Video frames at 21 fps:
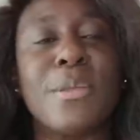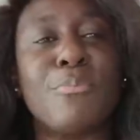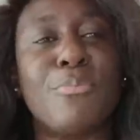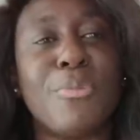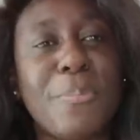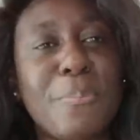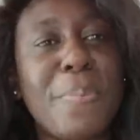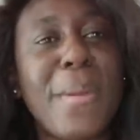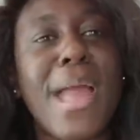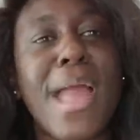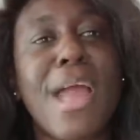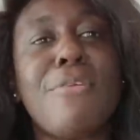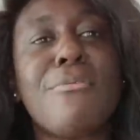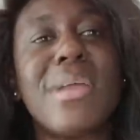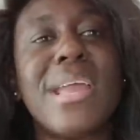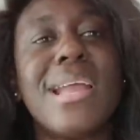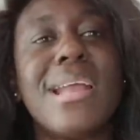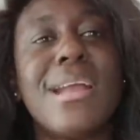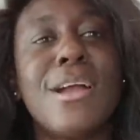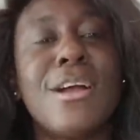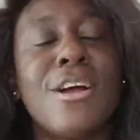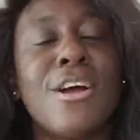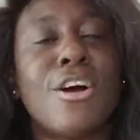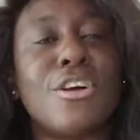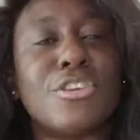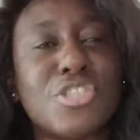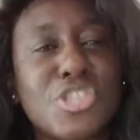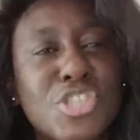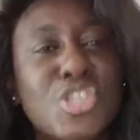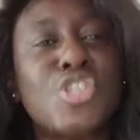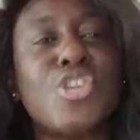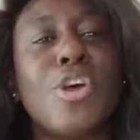preparing a
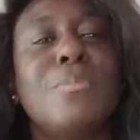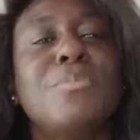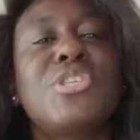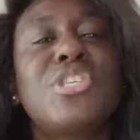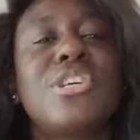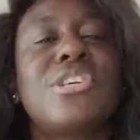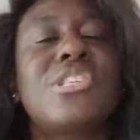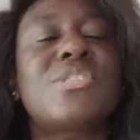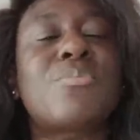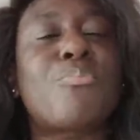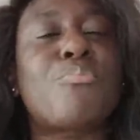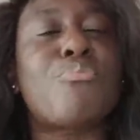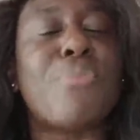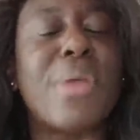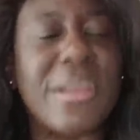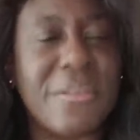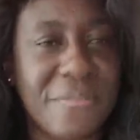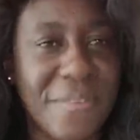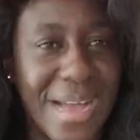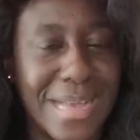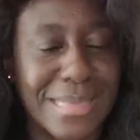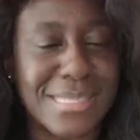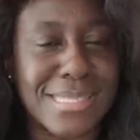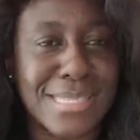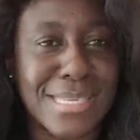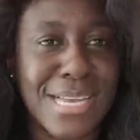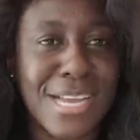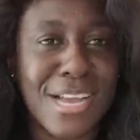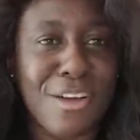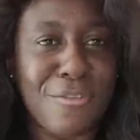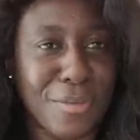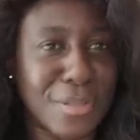sumptuous breakfast
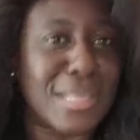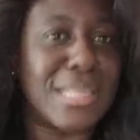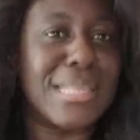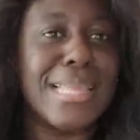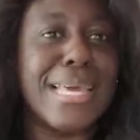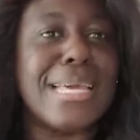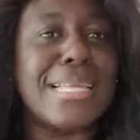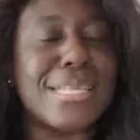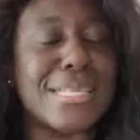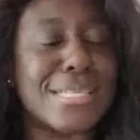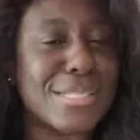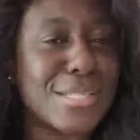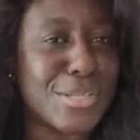for the ladies